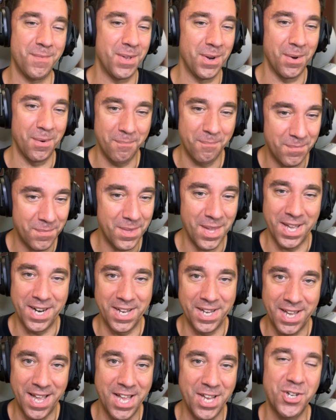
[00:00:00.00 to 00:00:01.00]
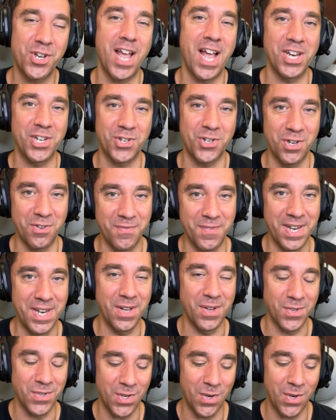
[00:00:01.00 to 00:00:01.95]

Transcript: you know an educational video.